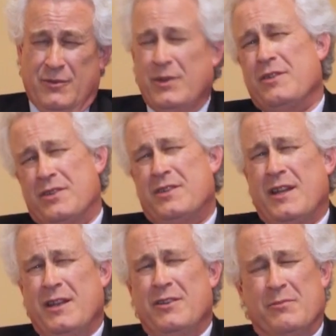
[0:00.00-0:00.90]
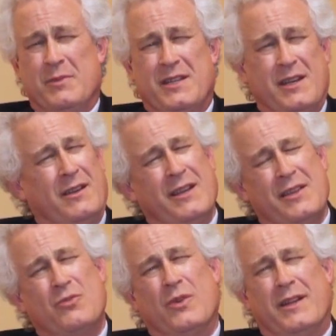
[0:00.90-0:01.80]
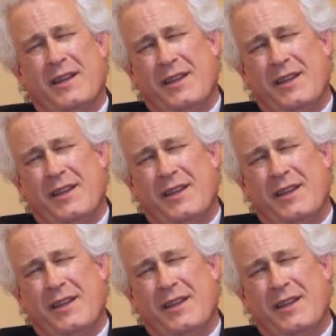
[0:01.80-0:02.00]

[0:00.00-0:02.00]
when you're studying your material. That's one.